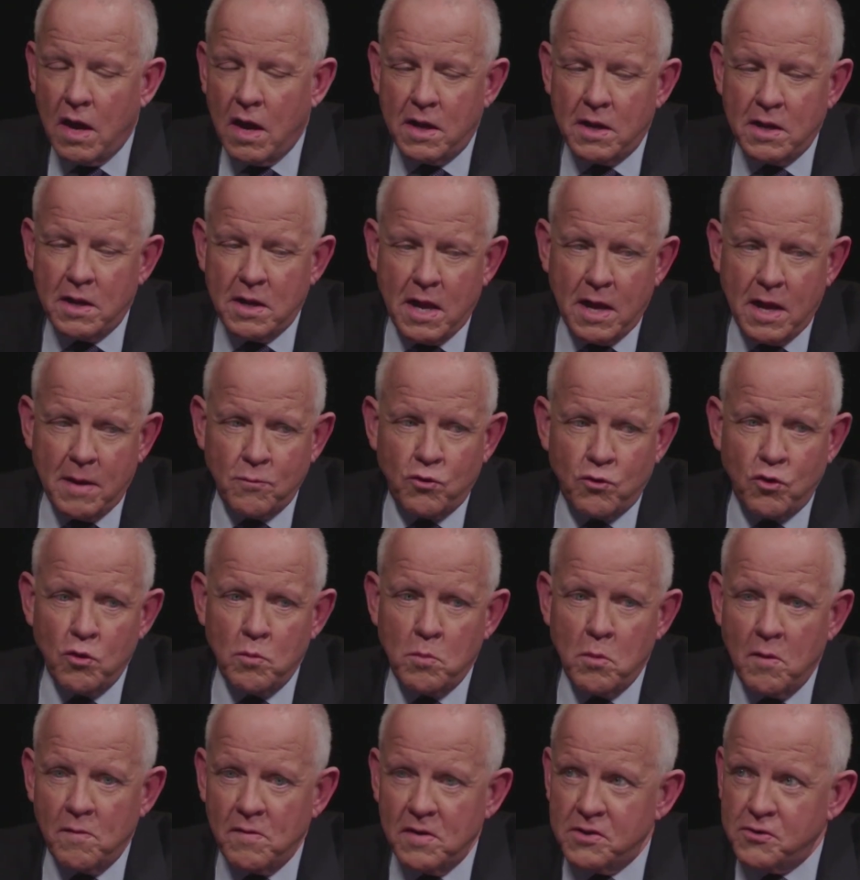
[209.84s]
Uh, name two
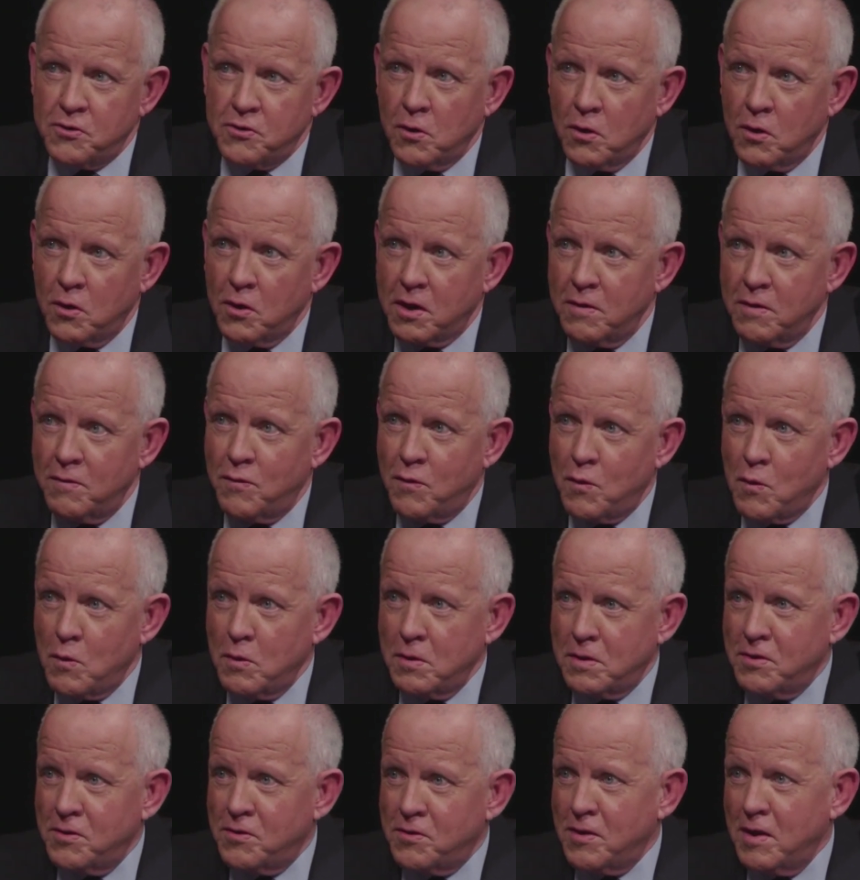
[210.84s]
movies you're looking forward
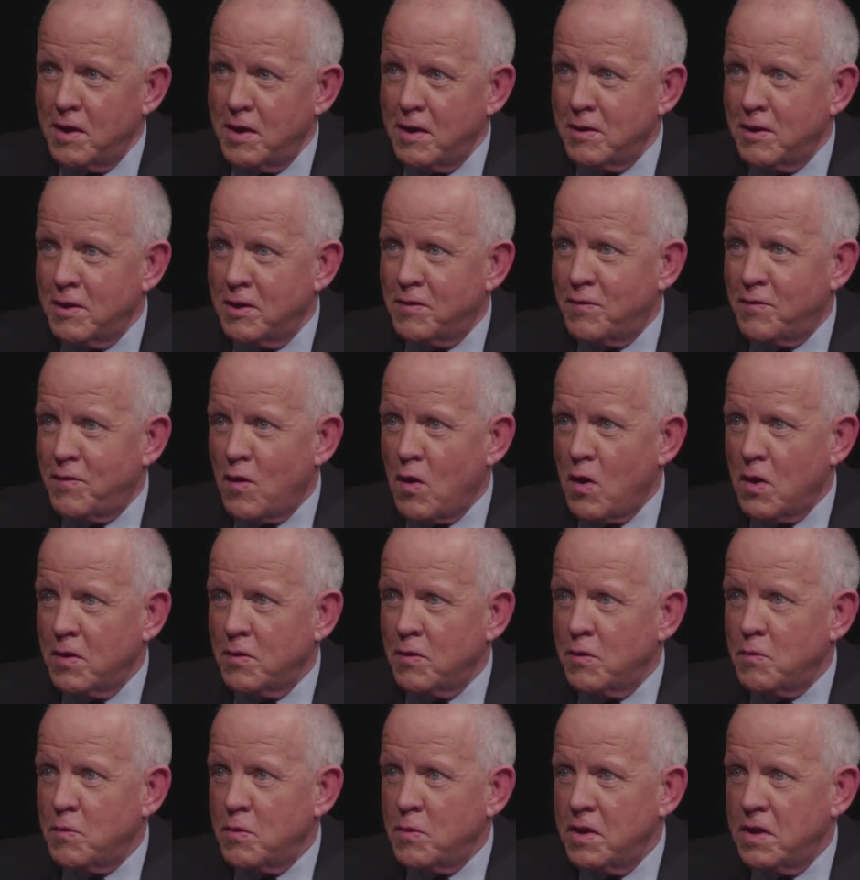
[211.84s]
to seeing this fall in
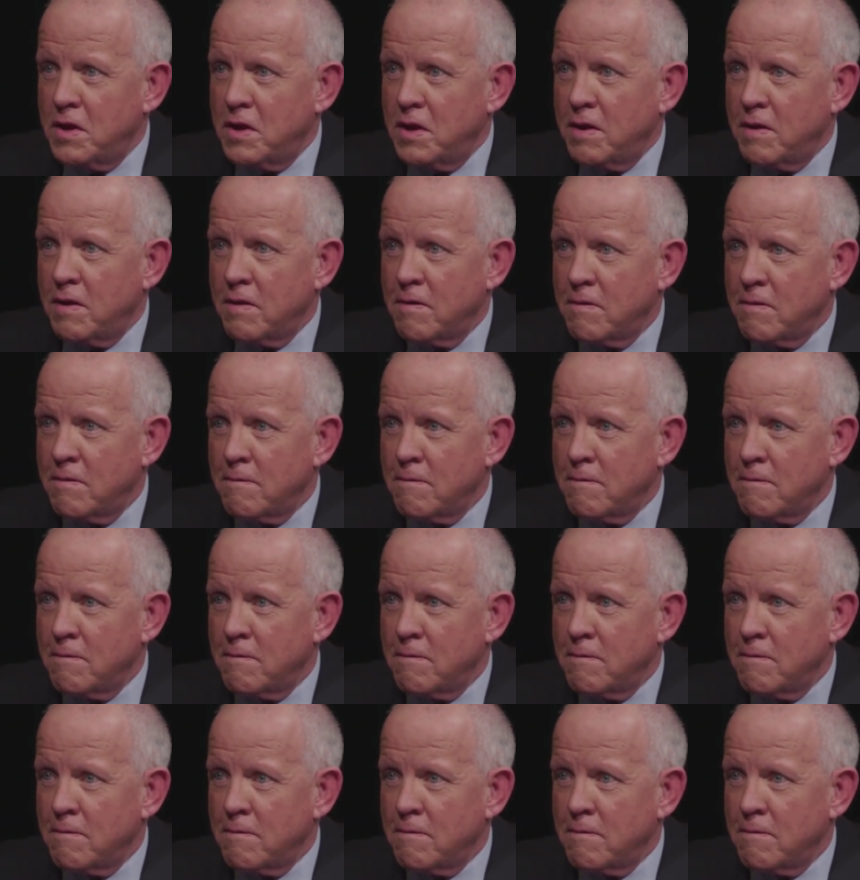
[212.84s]
3D.